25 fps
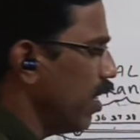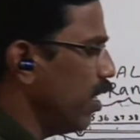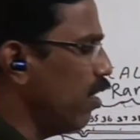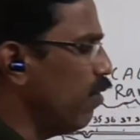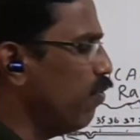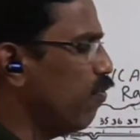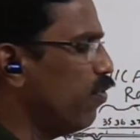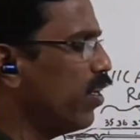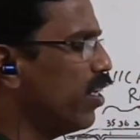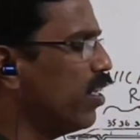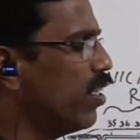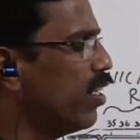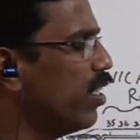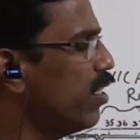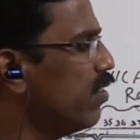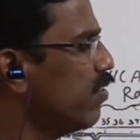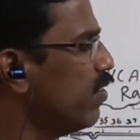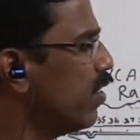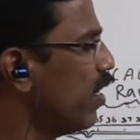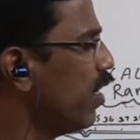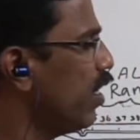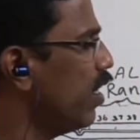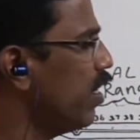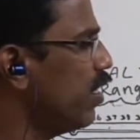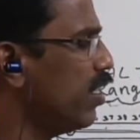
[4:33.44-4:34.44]
If it
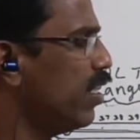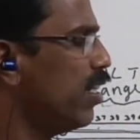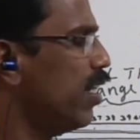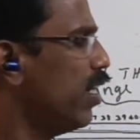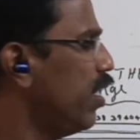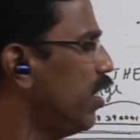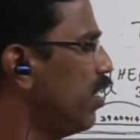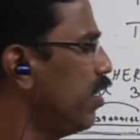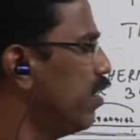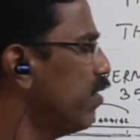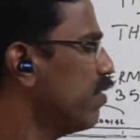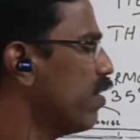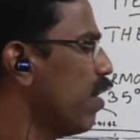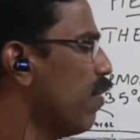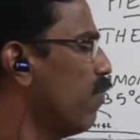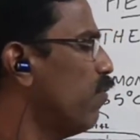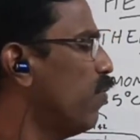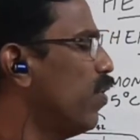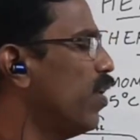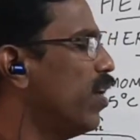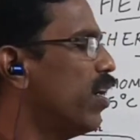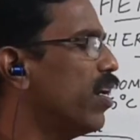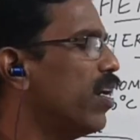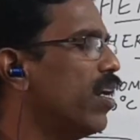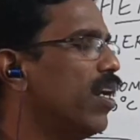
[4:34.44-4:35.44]
is hit
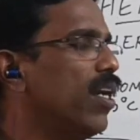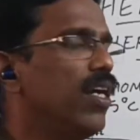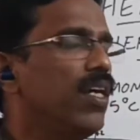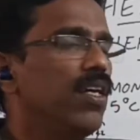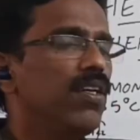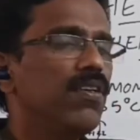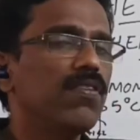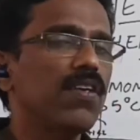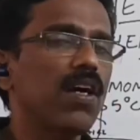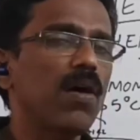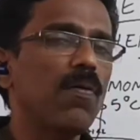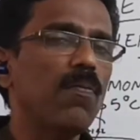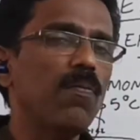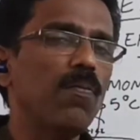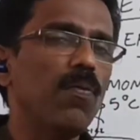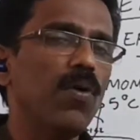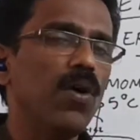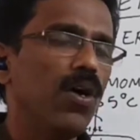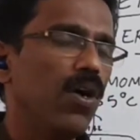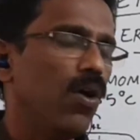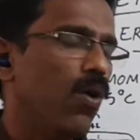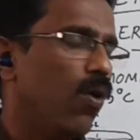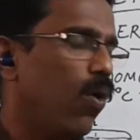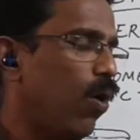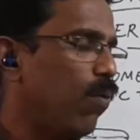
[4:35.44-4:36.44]
somewhere, some
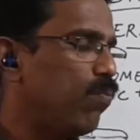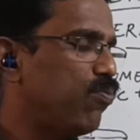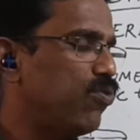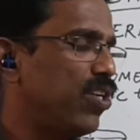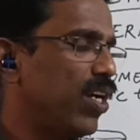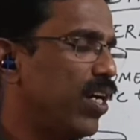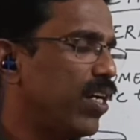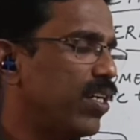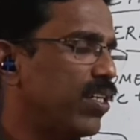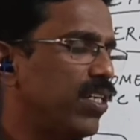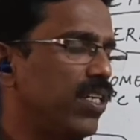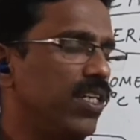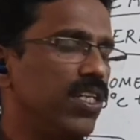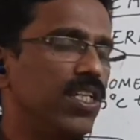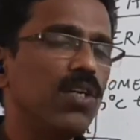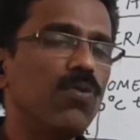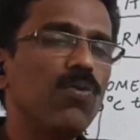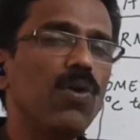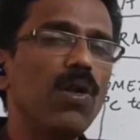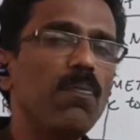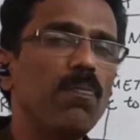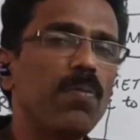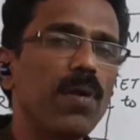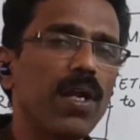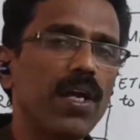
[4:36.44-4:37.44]
object, it
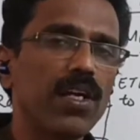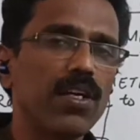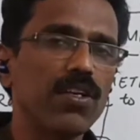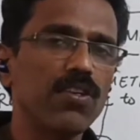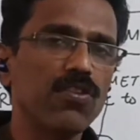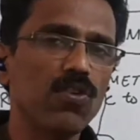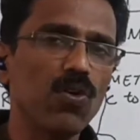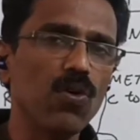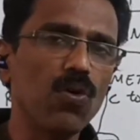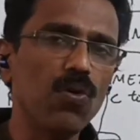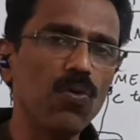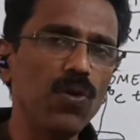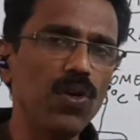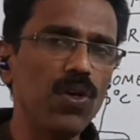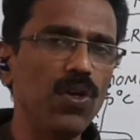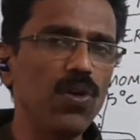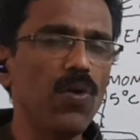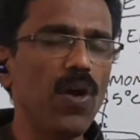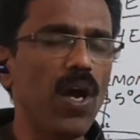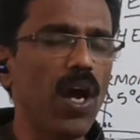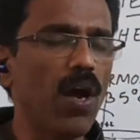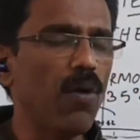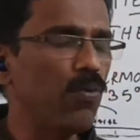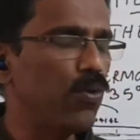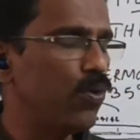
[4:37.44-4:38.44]
will break. So
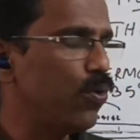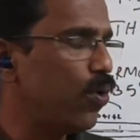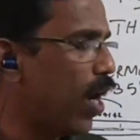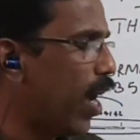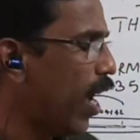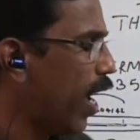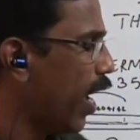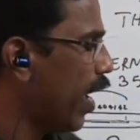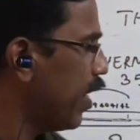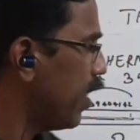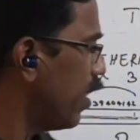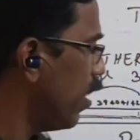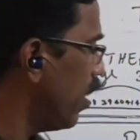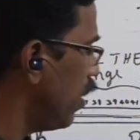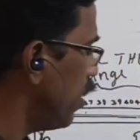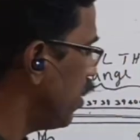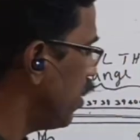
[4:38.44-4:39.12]
you have to handle